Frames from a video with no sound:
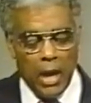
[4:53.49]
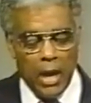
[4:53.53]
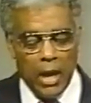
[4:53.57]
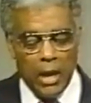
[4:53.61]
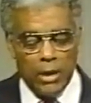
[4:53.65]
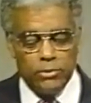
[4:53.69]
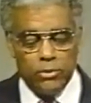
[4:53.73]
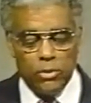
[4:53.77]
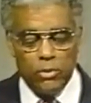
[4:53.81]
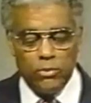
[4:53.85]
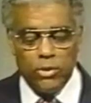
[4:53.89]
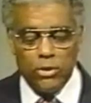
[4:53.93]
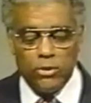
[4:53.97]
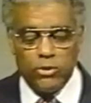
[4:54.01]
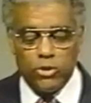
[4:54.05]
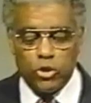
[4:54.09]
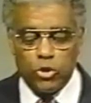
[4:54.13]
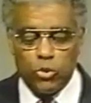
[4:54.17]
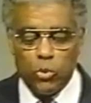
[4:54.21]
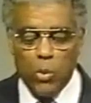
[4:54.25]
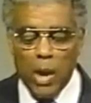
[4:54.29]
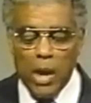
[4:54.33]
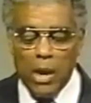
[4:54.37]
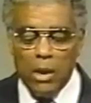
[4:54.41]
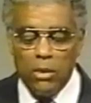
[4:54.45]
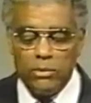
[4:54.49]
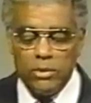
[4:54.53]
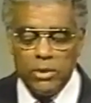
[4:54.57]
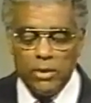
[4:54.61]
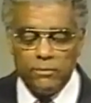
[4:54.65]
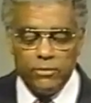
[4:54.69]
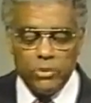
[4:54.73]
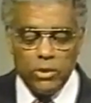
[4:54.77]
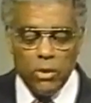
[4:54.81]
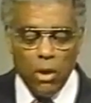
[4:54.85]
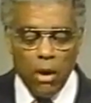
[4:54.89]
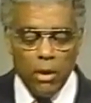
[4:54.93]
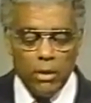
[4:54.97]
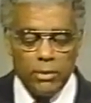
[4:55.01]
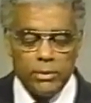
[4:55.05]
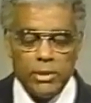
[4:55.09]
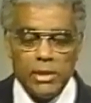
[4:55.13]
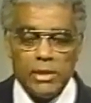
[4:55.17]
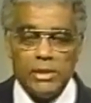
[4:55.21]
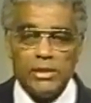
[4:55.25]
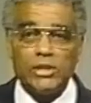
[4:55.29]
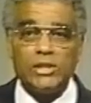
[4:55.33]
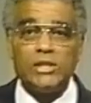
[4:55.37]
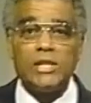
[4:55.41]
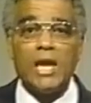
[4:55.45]
under the shroud of
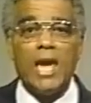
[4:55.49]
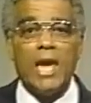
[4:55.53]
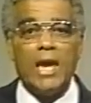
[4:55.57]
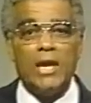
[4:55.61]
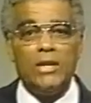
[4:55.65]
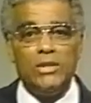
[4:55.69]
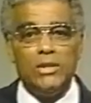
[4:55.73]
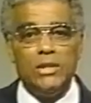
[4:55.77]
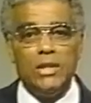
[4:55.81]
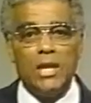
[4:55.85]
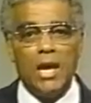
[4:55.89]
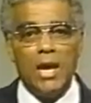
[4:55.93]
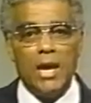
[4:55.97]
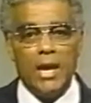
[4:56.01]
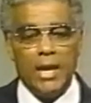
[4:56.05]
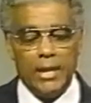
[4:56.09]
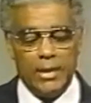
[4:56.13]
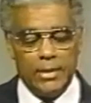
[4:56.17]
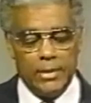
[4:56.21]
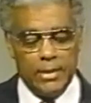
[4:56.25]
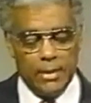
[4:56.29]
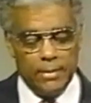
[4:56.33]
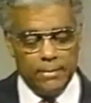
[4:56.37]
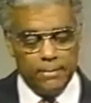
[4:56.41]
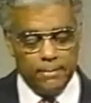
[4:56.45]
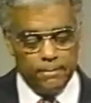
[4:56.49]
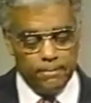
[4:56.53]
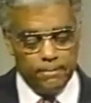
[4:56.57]
darkness and night